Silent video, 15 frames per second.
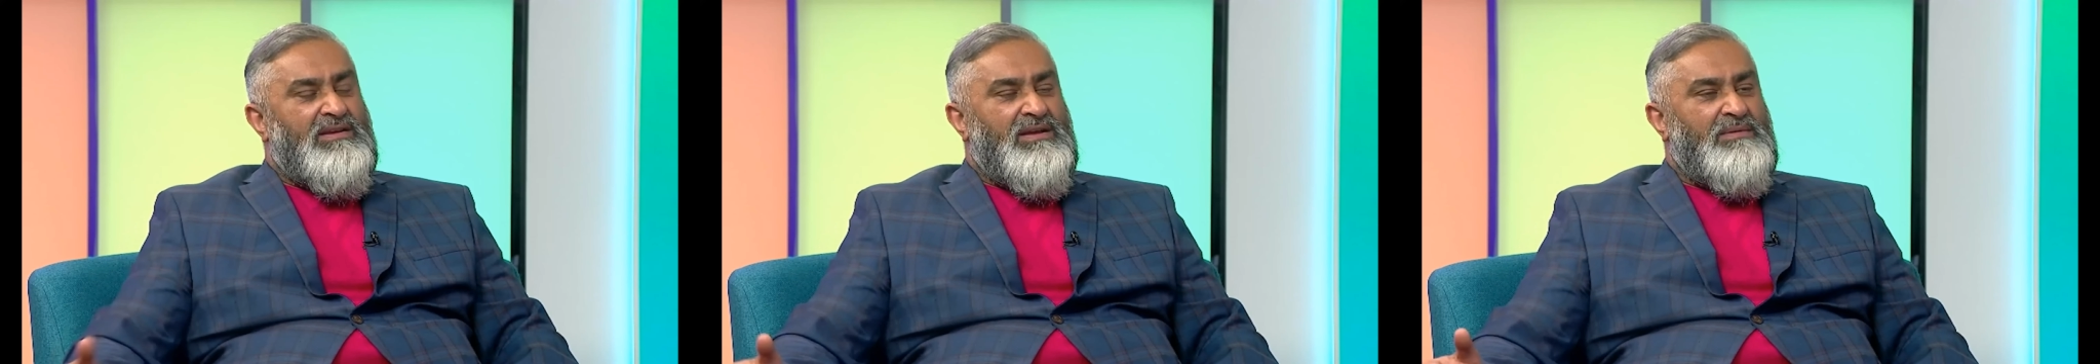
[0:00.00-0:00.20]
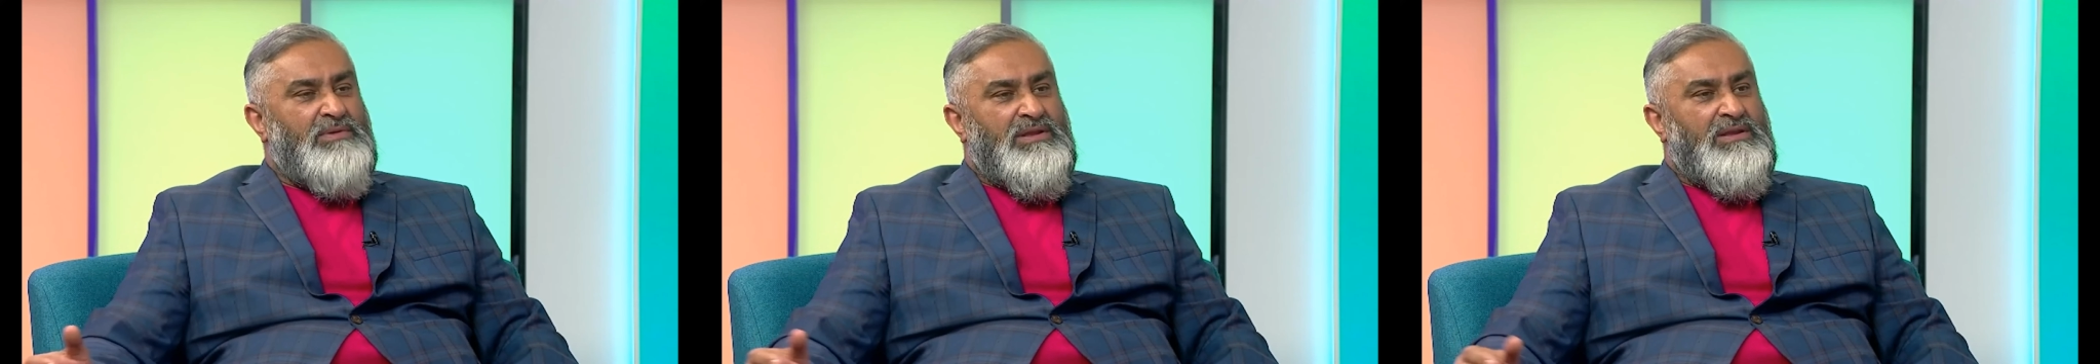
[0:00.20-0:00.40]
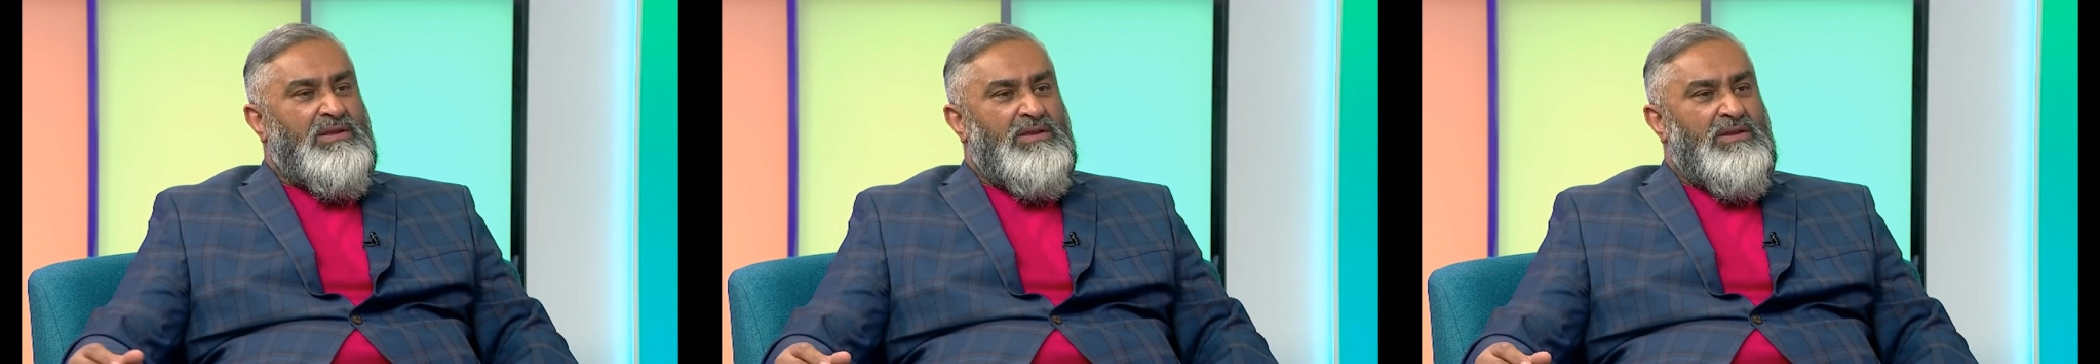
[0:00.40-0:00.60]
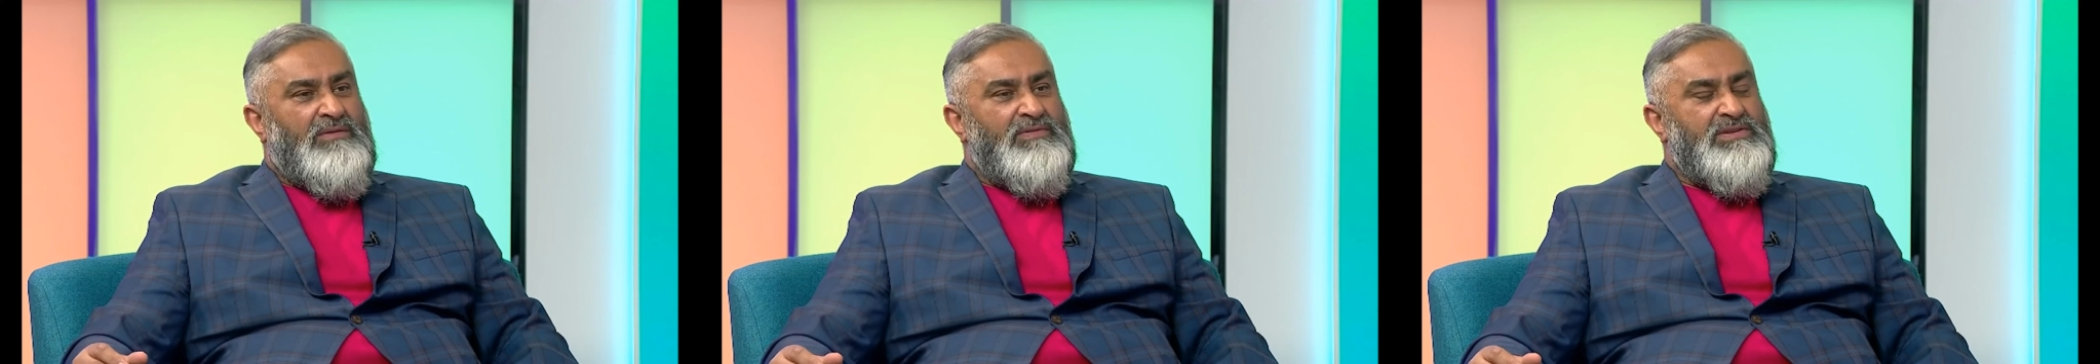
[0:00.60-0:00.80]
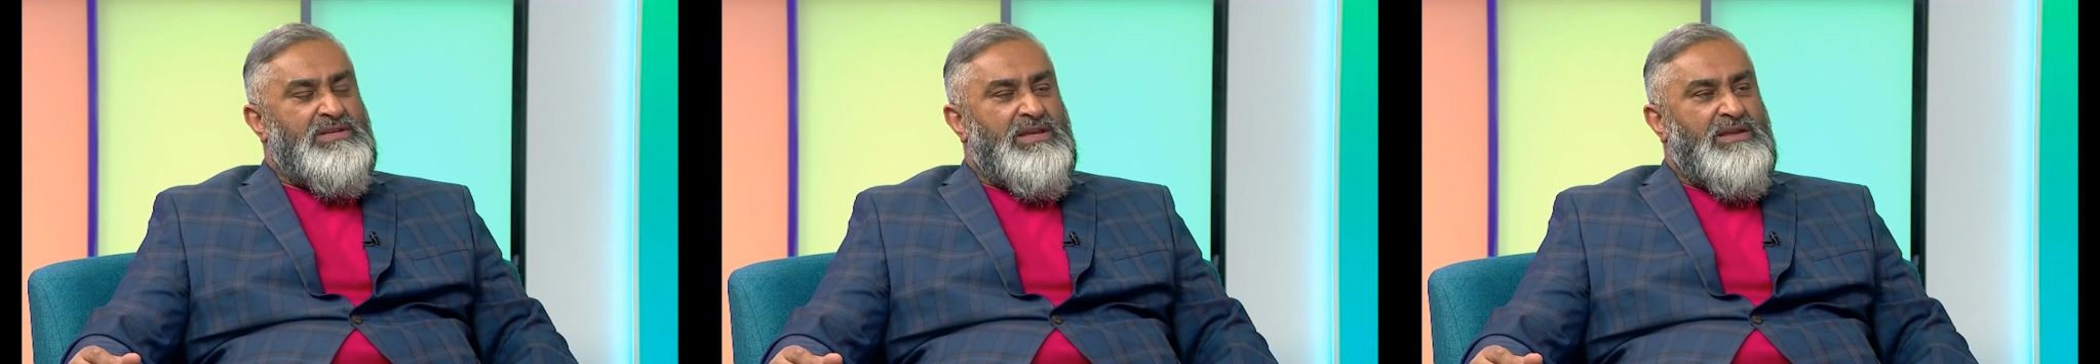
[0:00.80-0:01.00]
I mean, you're
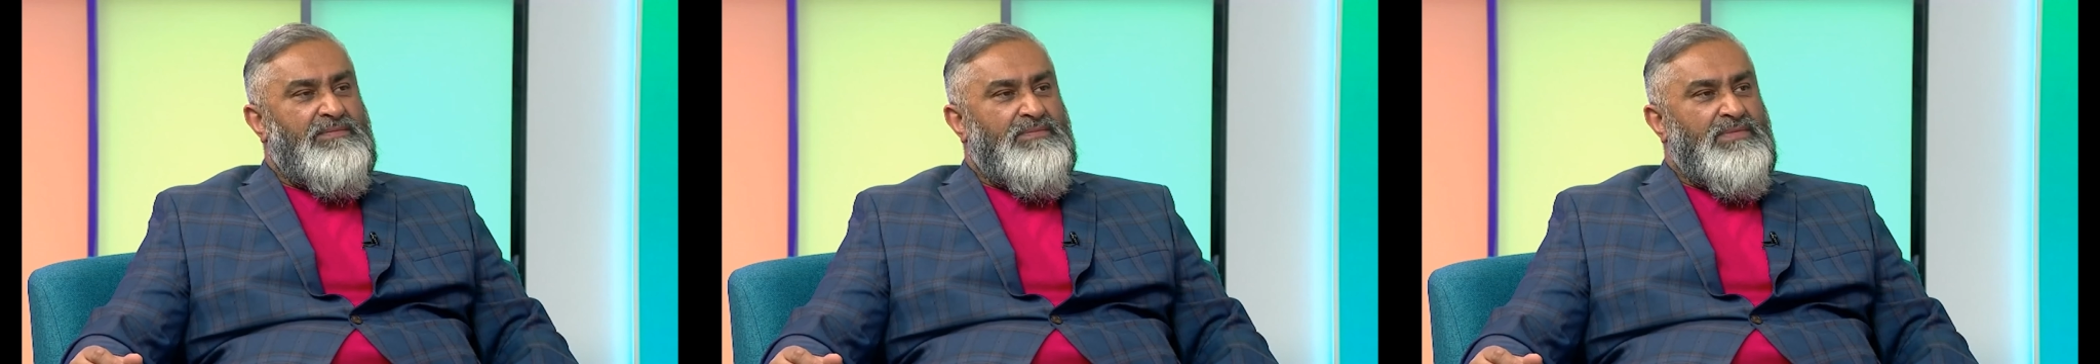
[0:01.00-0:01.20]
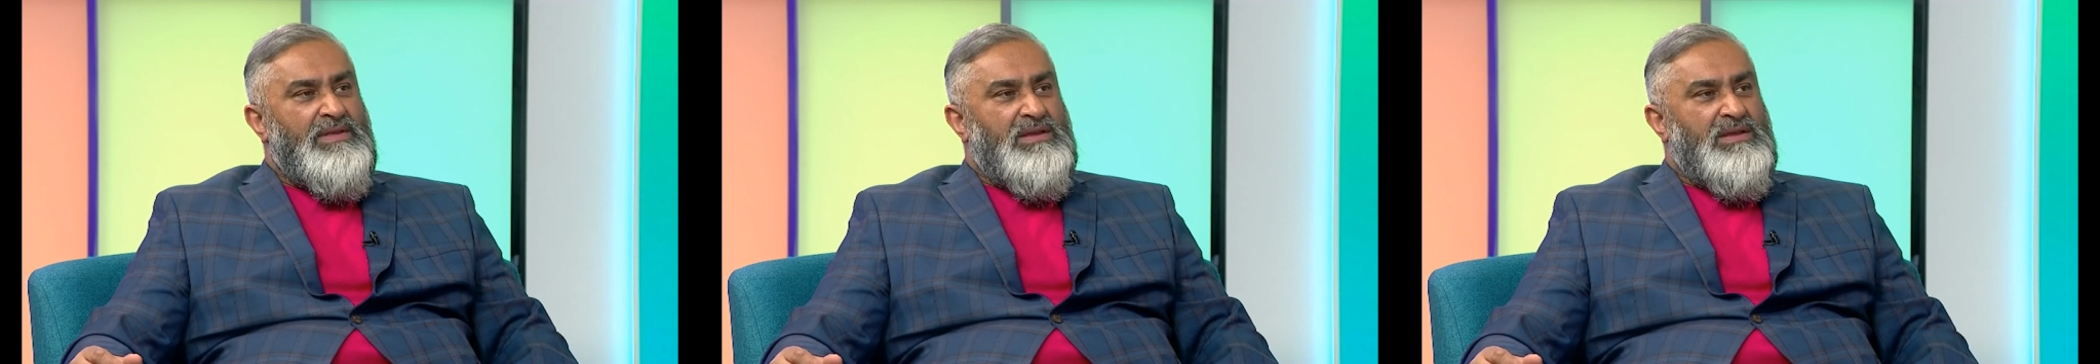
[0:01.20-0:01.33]
obviously,